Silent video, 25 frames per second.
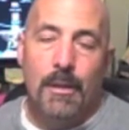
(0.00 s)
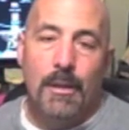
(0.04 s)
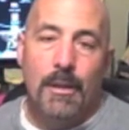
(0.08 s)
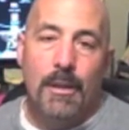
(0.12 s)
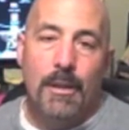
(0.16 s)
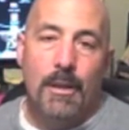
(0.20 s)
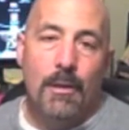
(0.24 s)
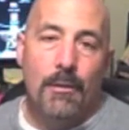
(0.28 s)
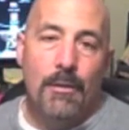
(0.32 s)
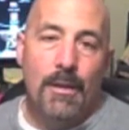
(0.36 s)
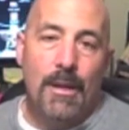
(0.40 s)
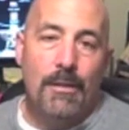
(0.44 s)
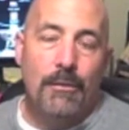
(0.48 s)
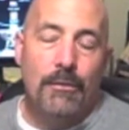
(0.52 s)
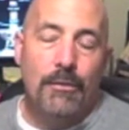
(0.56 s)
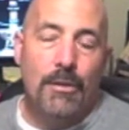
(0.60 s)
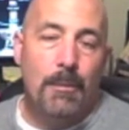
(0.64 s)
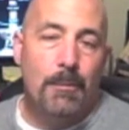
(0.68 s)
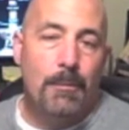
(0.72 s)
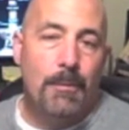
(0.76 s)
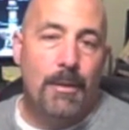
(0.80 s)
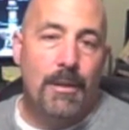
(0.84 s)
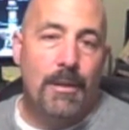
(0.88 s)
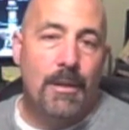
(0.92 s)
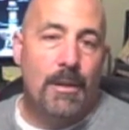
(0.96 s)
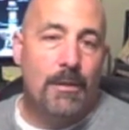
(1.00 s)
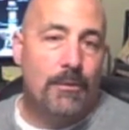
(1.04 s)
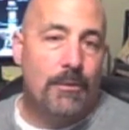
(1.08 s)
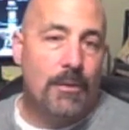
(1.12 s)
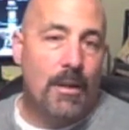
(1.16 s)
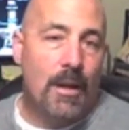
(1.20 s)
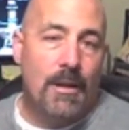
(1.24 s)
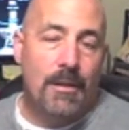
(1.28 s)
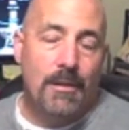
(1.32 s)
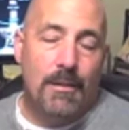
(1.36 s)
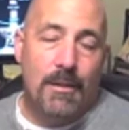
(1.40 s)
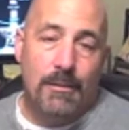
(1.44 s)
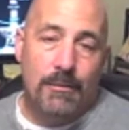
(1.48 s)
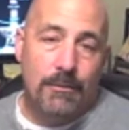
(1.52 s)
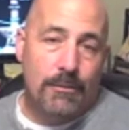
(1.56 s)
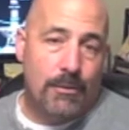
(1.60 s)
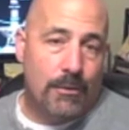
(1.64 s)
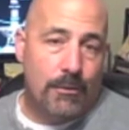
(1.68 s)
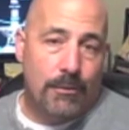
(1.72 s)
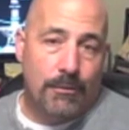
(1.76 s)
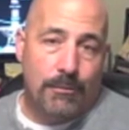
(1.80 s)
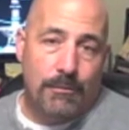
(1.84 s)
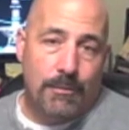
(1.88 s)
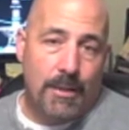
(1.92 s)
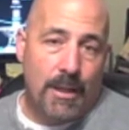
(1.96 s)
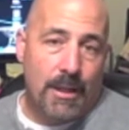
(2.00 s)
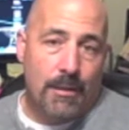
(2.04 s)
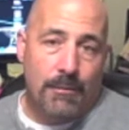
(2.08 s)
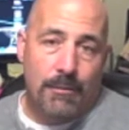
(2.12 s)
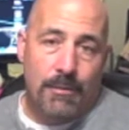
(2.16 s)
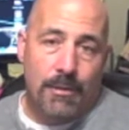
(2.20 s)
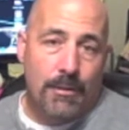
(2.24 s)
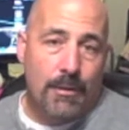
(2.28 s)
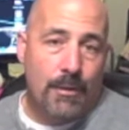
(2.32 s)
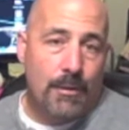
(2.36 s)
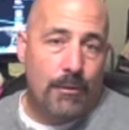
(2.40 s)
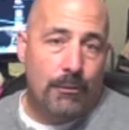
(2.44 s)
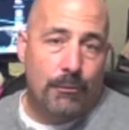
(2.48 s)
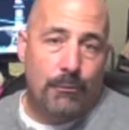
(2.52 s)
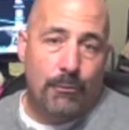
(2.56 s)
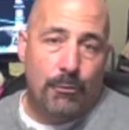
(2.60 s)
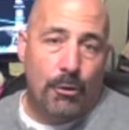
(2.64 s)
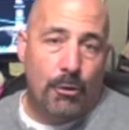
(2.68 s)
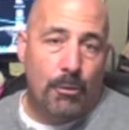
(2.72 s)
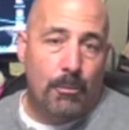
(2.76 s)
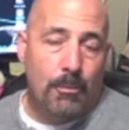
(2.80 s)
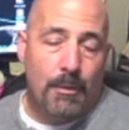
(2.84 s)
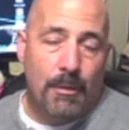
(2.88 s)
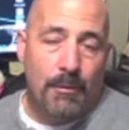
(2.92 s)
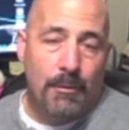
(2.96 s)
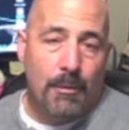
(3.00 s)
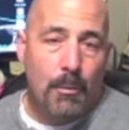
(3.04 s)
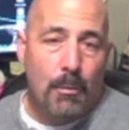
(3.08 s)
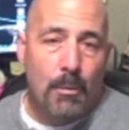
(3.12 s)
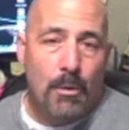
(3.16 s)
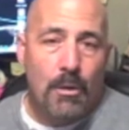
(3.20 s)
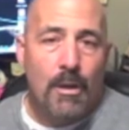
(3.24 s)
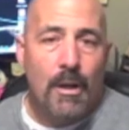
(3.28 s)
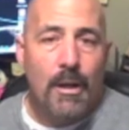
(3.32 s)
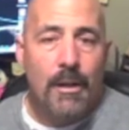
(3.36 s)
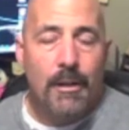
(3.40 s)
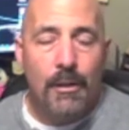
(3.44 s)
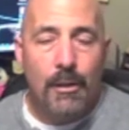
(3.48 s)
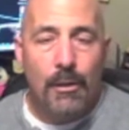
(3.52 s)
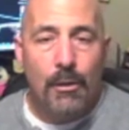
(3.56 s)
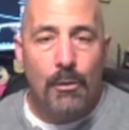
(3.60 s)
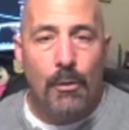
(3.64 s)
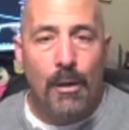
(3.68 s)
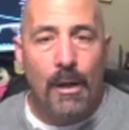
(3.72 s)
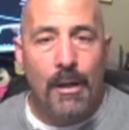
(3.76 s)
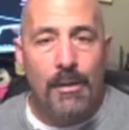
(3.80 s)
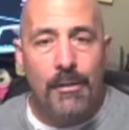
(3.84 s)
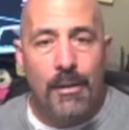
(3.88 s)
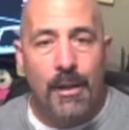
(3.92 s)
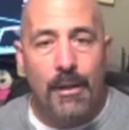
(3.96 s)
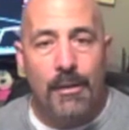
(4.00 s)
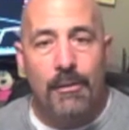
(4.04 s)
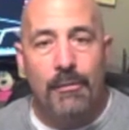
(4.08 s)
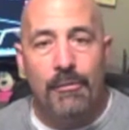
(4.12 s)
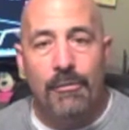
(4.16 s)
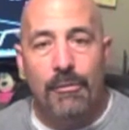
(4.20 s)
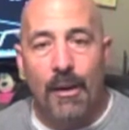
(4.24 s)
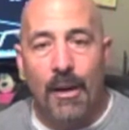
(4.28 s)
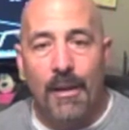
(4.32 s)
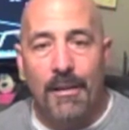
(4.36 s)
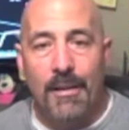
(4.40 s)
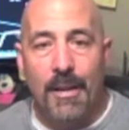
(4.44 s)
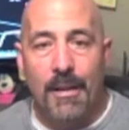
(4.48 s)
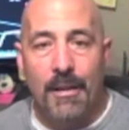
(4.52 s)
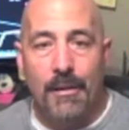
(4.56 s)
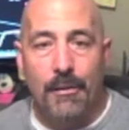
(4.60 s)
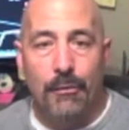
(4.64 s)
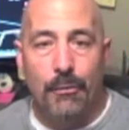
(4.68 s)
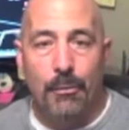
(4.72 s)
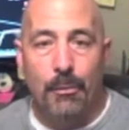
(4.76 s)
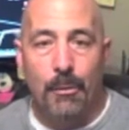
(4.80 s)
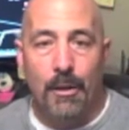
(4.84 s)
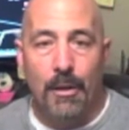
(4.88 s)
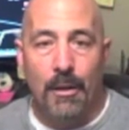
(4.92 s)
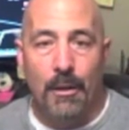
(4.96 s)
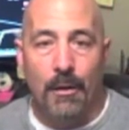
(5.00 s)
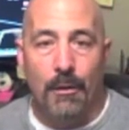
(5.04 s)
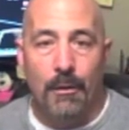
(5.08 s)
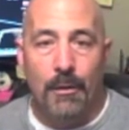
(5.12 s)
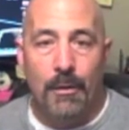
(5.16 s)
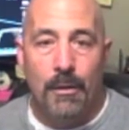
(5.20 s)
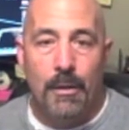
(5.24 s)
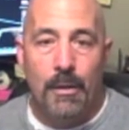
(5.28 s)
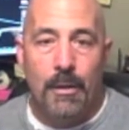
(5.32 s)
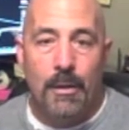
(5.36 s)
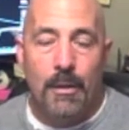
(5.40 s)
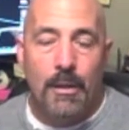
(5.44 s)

You know, that's something that's not just native to this group. Everywhere I go, I tend to find that as well.